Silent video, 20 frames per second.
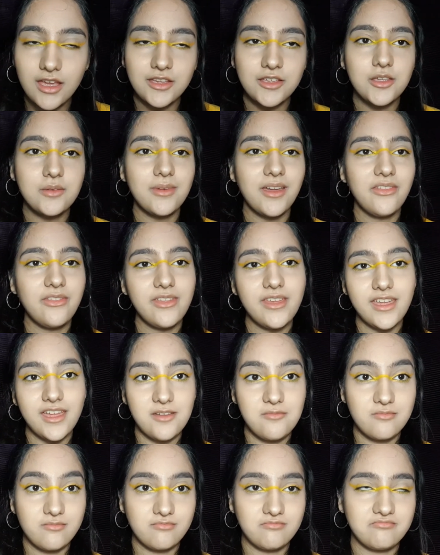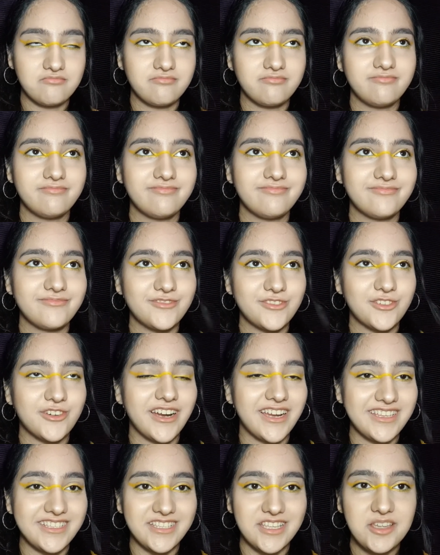You might think I'm
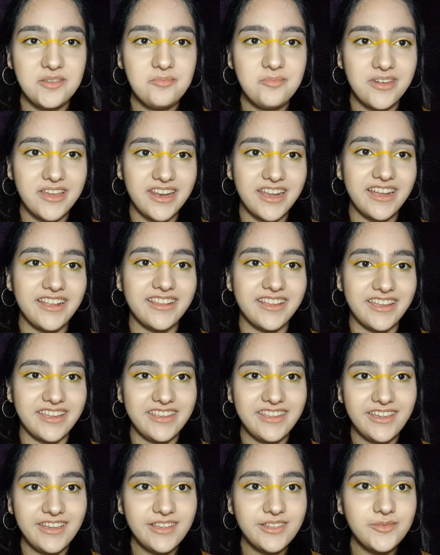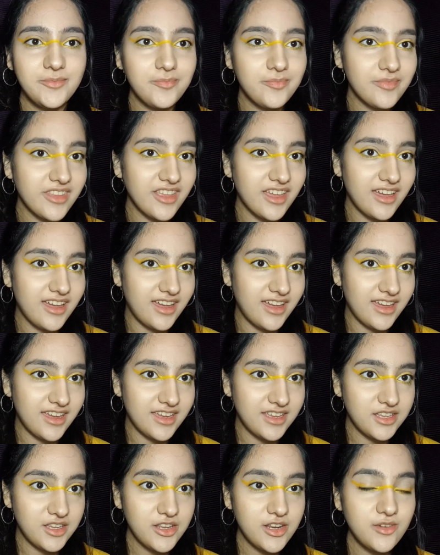crazy, but I like it.
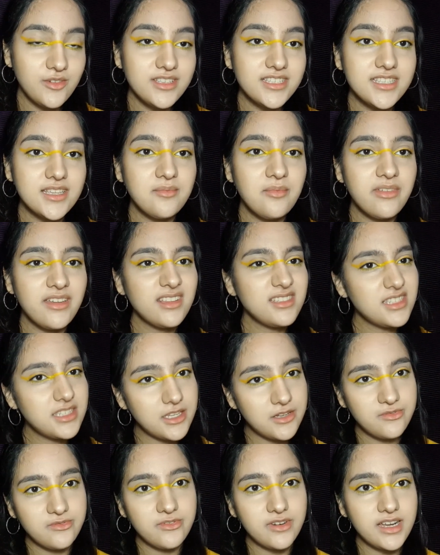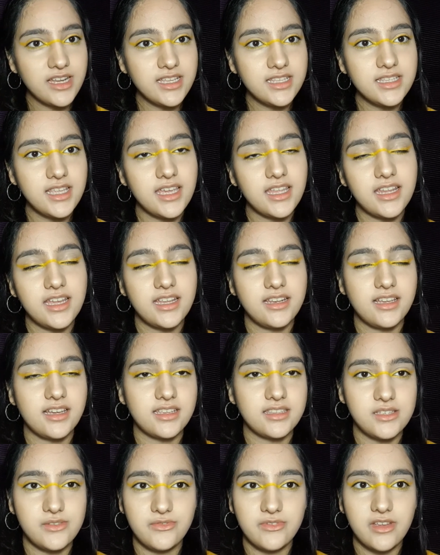And you know, it's something different and I
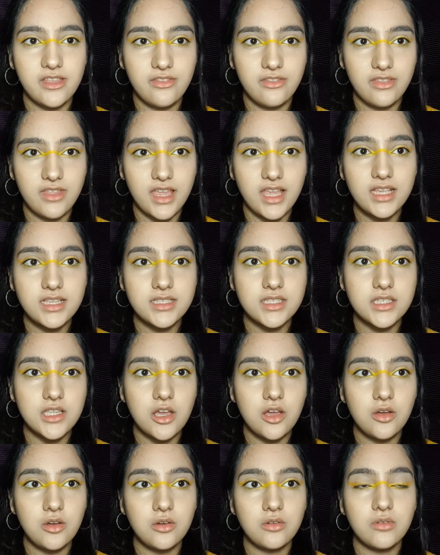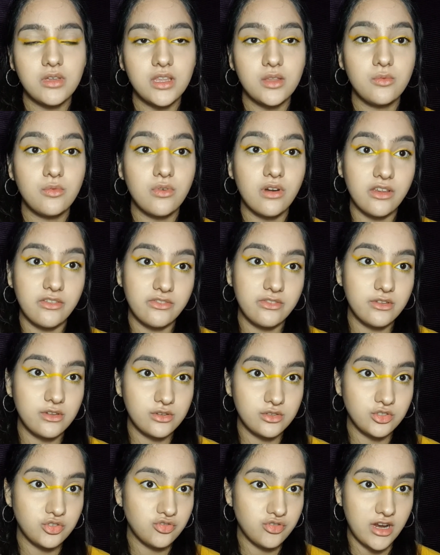like different things, so it's worth
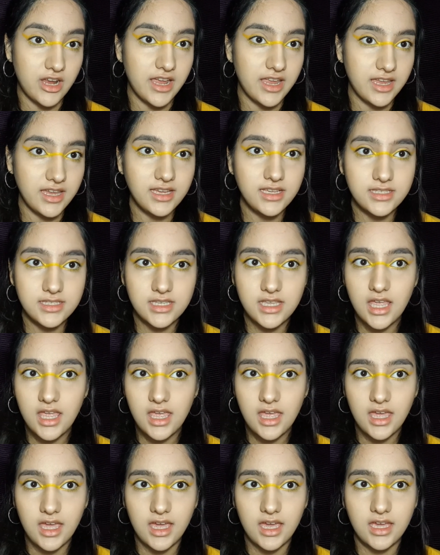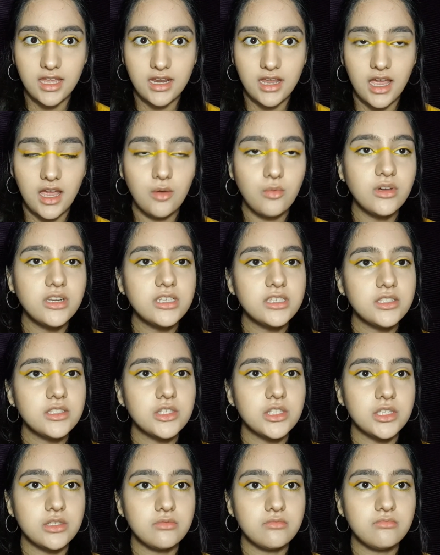to try it. And I wanted
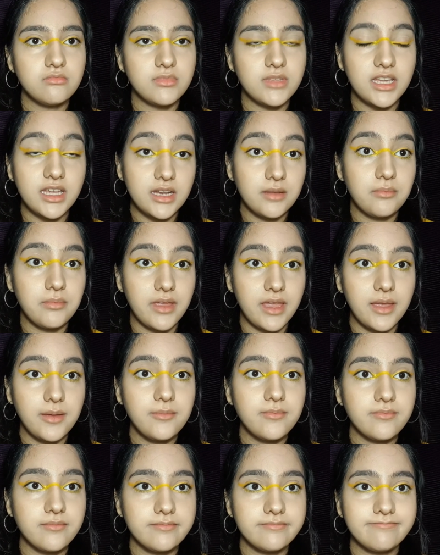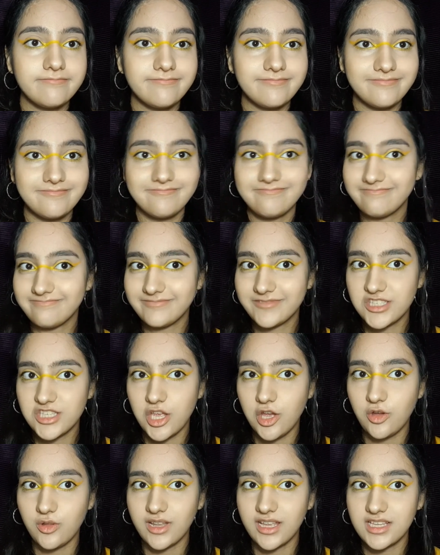to let it be.
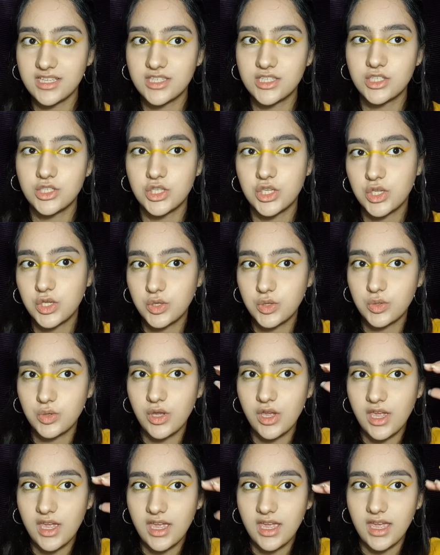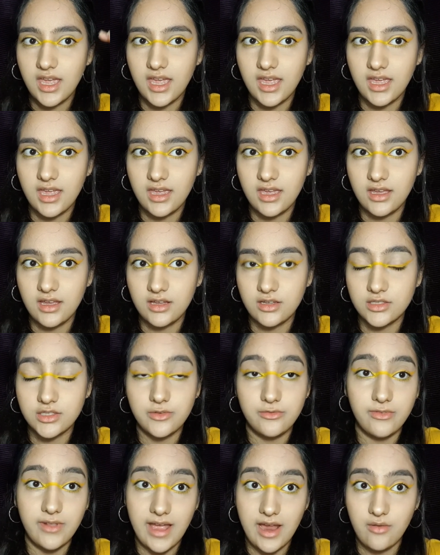So let's do the
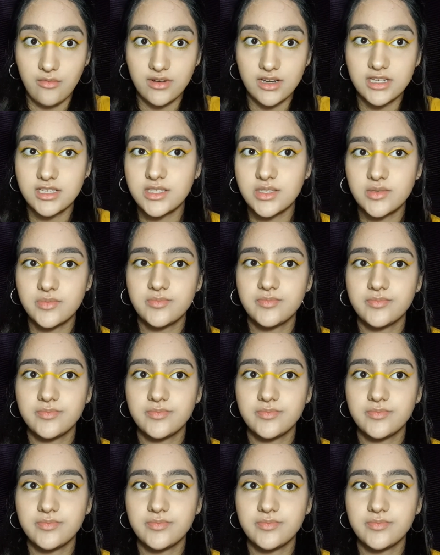flowers.